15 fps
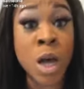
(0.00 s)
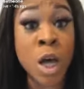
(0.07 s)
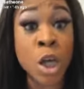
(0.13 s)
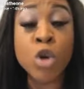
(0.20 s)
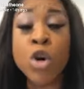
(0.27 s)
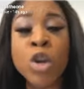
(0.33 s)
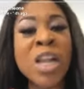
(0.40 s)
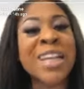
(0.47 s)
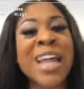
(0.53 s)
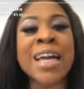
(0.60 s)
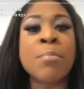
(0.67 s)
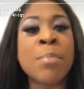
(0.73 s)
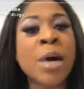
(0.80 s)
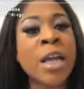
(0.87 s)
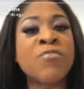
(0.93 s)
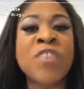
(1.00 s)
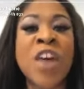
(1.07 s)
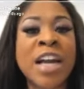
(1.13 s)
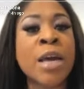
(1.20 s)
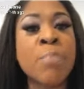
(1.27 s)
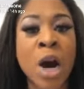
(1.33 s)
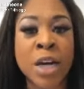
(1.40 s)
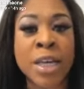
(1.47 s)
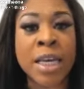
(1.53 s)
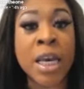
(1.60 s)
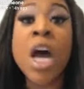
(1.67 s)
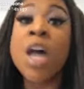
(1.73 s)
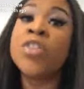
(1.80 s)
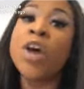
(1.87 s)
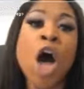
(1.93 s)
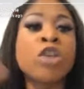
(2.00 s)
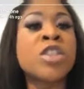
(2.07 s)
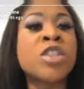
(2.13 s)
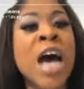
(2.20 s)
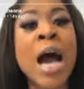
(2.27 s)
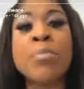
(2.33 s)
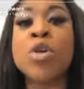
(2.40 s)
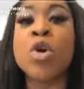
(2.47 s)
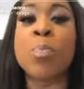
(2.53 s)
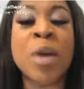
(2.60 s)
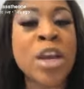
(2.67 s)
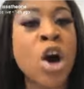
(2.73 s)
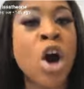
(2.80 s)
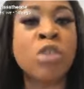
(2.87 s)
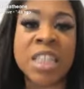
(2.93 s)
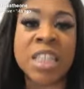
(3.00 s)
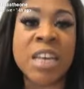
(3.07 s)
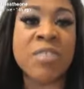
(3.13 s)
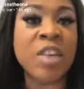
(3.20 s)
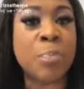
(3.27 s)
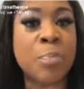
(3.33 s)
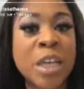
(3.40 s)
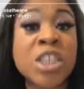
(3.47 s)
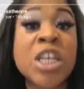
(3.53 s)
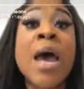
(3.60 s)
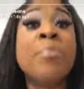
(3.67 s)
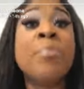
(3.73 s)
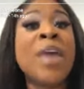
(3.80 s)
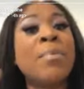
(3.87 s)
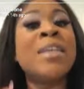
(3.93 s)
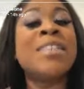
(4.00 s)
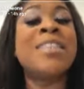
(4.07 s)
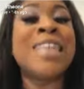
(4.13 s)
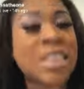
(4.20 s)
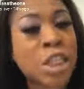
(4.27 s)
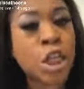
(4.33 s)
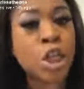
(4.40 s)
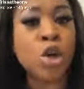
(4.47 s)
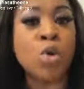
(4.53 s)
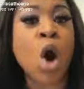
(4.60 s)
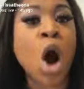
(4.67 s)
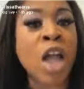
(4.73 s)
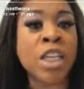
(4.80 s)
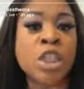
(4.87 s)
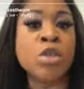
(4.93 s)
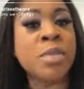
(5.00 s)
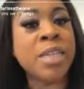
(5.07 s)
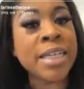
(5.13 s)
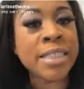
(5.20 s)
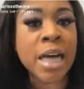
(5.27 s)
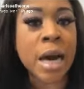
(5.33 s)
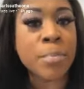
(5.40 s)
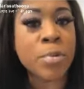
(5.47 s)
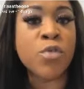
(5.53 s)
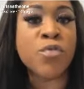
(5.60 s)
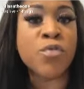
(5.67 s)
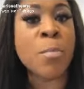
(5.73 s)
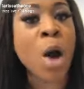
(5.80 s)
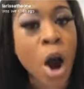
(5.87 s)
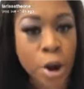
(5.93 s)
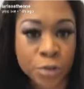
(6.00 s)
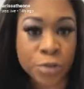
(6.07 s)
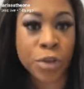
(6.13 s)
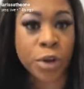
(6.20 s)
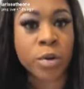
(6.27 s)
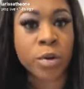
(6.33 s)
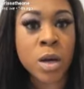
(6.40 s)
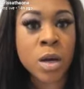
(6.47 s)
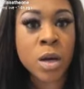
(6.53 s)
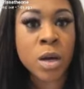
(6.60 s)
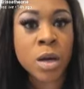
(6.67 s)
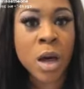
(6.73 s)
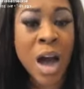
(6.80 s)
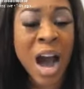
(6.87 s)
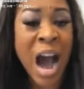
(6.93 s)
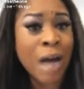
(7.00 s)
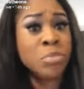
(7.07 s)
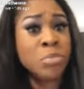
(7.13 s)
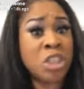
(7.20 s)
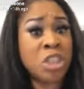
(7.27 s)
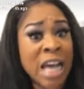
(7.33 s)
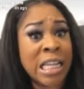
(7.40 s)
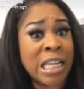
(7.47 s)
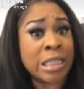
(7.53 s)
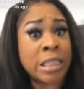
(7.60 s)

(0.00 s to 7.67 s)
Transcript: You look like a motherfucking monkey. The whole time you've been on TV, bitch, they've been dissing you, calling you DW from Arthur. I'm jealous.